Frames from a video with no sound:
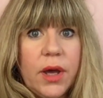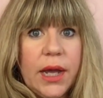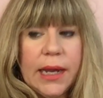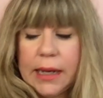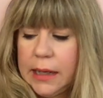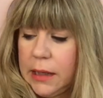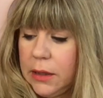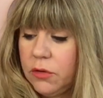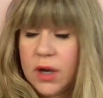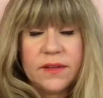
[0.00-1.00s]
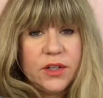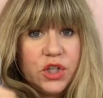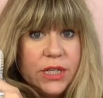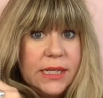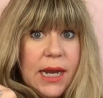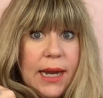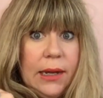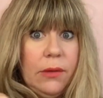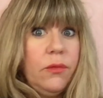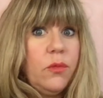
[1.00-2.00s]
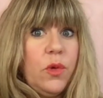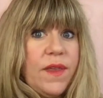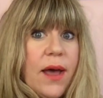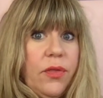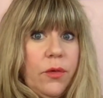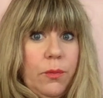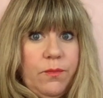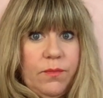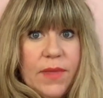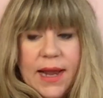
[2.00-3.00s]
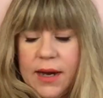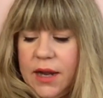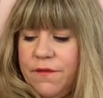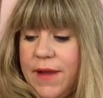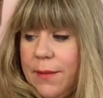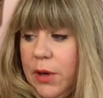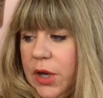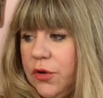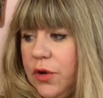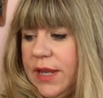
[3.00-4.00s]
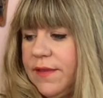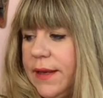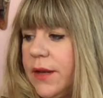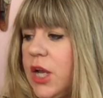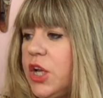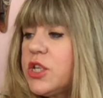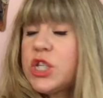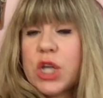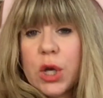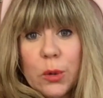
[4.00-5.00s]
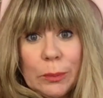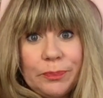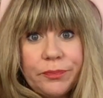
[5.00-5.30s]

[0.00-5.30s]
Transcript: a cross-stitch design without that kind of fabric underneath it. So